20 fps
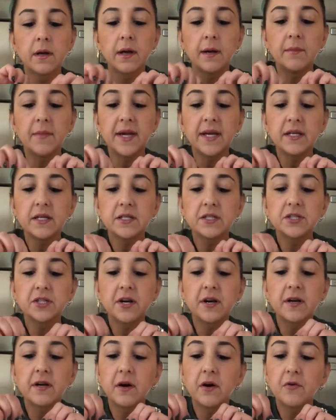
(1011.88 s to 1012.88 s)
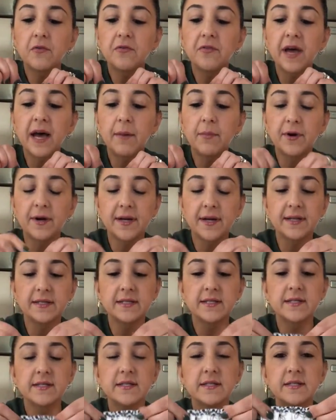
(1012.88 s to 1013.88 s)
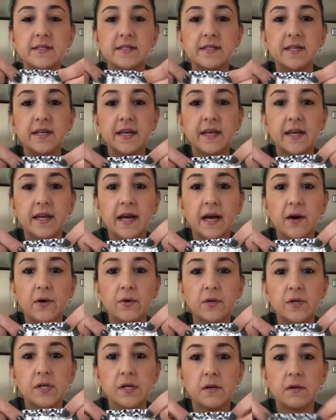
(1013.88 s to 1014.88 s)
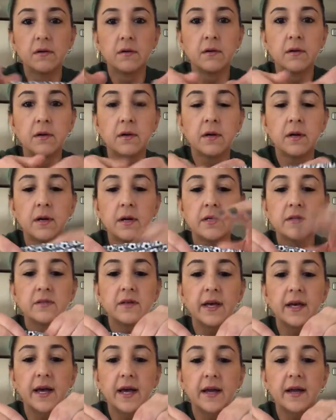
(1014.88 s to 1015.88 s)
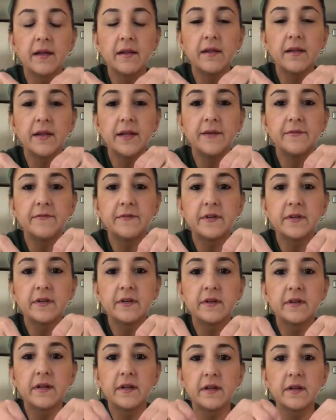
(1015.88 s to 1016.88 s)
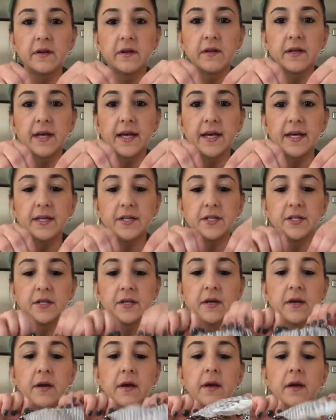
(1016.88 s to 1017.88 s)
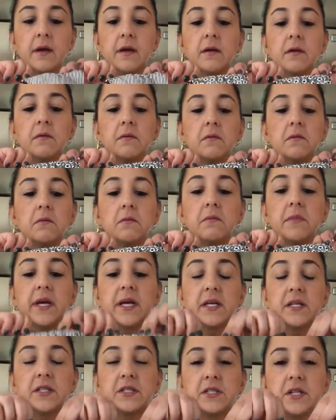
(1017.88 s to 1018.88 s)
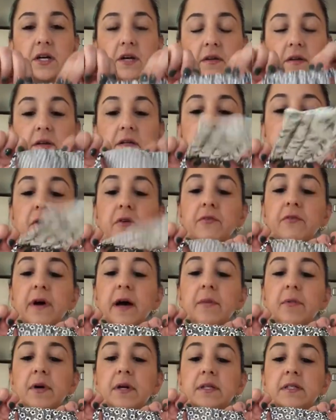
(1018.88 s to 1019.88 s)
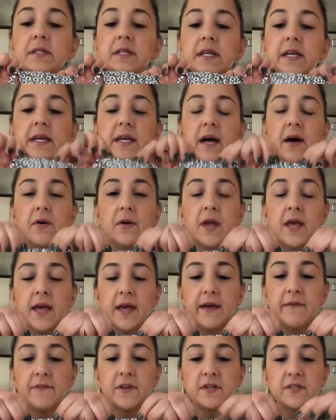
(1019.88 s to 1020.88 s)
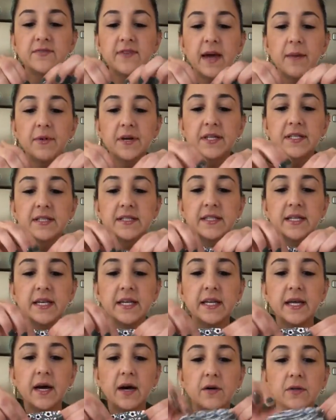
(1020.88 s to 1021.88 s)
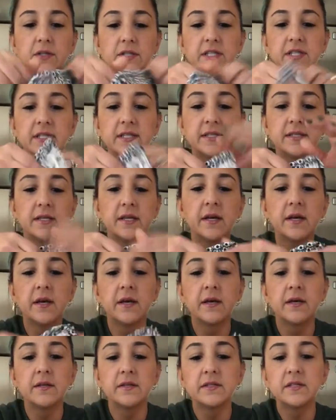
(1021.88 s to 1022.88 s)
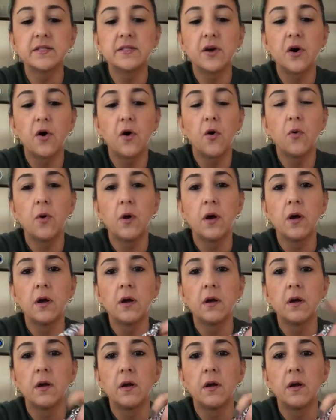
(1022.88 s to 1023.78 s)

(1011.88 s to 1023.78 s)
and make sure no fabric is sticking out. So I kind of lift the little edge, make sure there's no fabric sticking out. If there's fabric sticking out, just sew